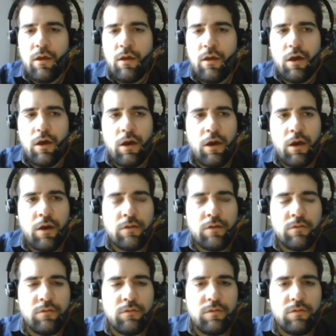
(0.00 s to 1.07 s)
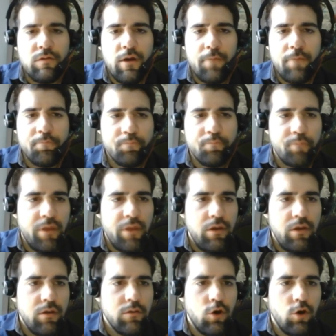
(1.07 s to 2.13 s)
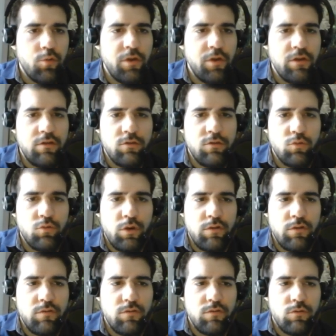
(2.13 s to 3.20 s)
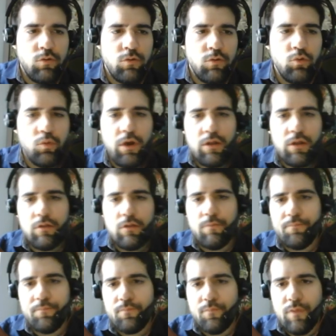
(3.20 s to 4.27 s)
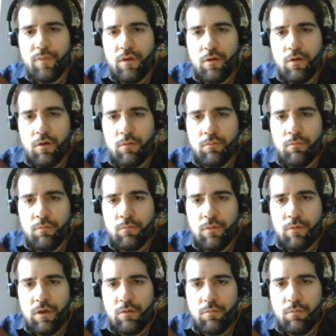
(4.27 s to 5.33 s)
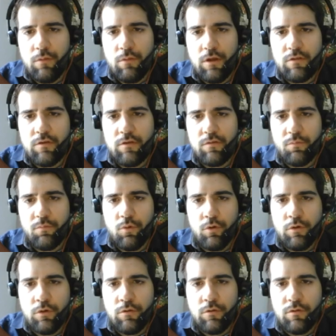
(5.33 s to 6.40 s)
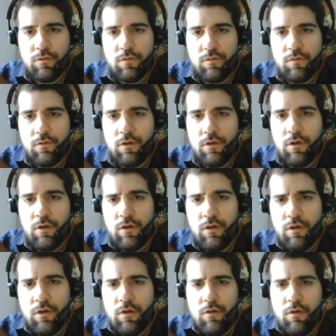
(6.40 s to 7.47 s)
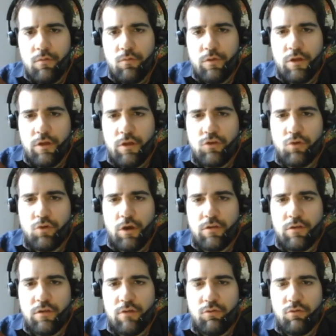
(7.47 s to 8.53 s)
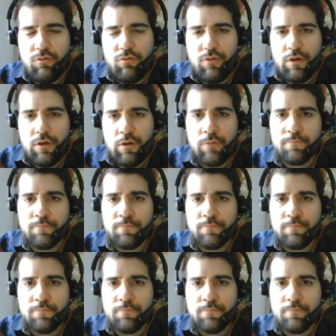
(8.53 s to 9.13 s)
And yeah, the opening didn't went too well at this point. When I traded everything,